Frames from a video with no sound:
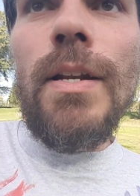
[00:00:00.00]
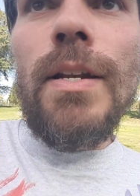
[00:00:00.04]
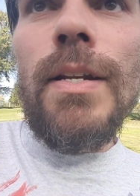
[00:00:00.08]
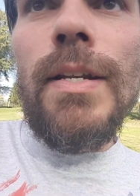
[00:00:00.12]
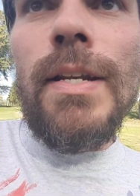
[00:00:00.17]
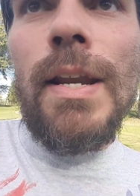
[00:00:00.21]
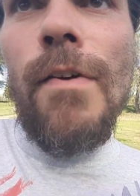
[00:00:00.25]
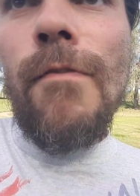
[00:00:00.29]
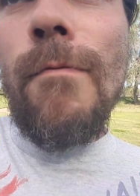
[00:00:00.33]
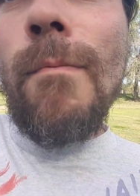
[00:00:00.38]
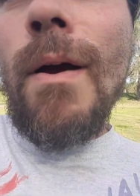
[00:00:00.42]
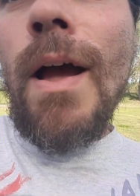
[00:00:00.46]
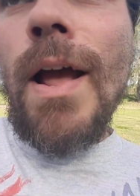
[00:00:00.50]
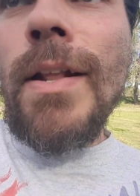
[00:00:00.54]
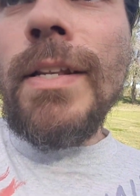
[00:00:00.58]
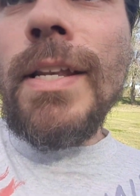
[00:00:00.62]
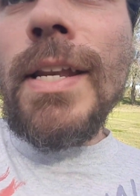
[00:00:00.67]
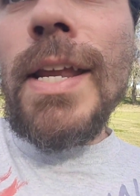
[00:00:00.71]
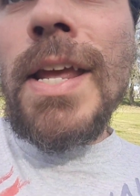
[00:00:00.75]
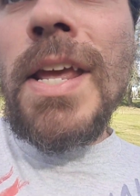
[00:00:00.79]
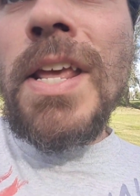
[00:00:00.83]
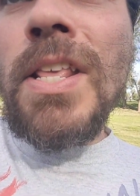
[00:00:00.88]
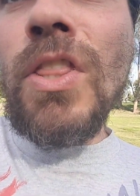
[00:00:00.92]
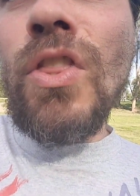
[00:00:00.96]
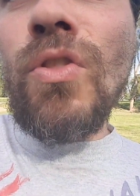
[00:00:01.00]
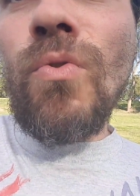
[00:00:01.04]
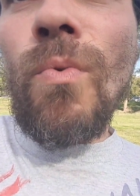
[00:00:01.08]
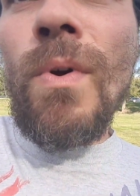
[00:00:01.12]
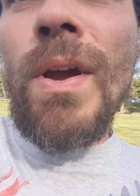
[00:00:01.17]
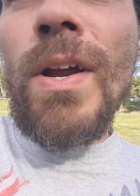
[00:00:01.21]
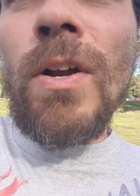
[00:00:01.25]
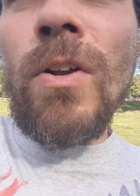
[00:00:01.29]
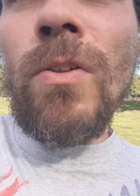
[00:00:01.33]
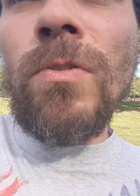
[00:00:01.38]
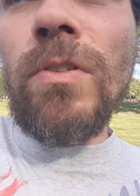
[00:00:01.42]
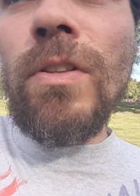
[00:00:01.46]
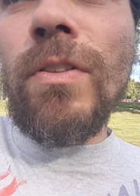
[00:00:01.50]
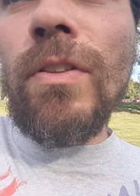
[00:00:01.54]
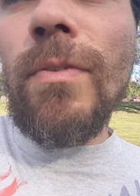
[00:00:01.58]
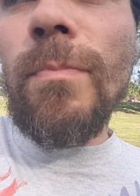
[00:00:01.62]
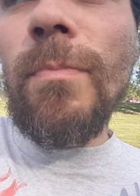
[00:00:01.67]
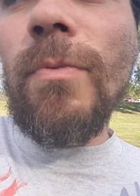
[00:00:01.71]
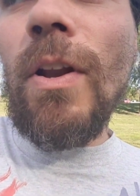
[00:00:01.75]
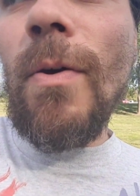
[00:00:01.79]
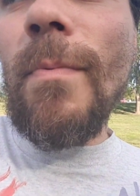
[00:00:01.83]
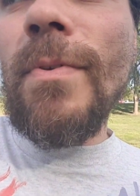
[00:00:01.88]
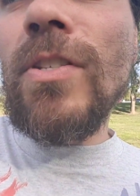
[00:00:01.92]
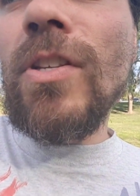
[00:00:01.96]
never mind the
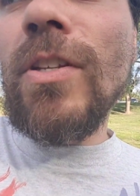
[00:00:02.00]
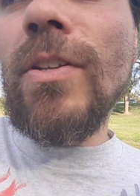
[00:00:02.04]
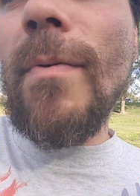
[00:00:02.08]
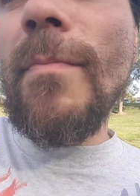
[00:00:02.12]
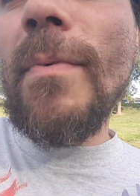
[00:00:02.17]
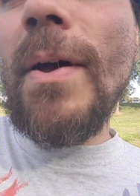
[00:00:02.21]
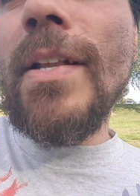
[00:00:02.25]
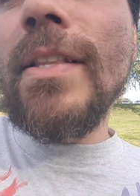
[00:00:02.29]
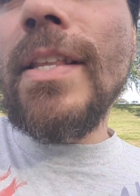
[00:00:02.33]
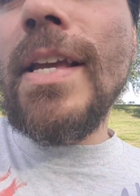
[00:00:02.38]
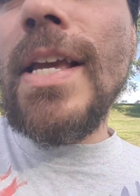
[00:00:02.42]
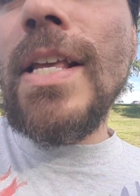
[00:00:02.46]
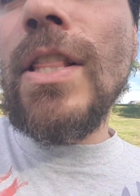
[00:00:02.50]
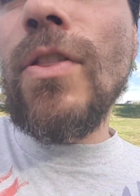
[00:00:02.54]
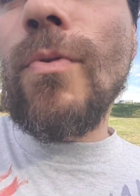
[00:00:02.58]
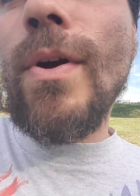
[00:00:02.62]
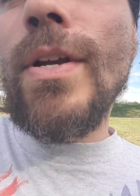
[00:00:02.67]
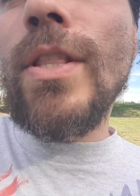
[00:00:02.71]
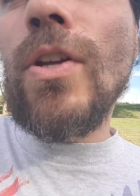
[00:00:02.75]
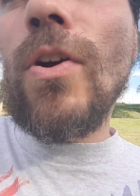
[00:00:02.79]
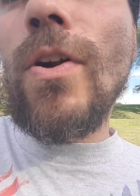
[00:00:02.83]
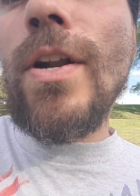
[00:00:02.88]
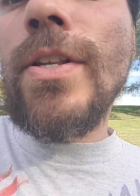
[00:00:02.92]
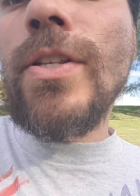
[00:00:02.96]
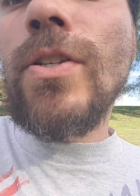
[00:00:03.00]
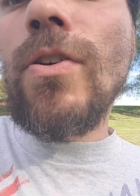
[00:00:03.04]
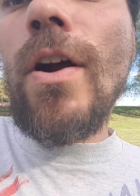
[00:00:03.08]
3:30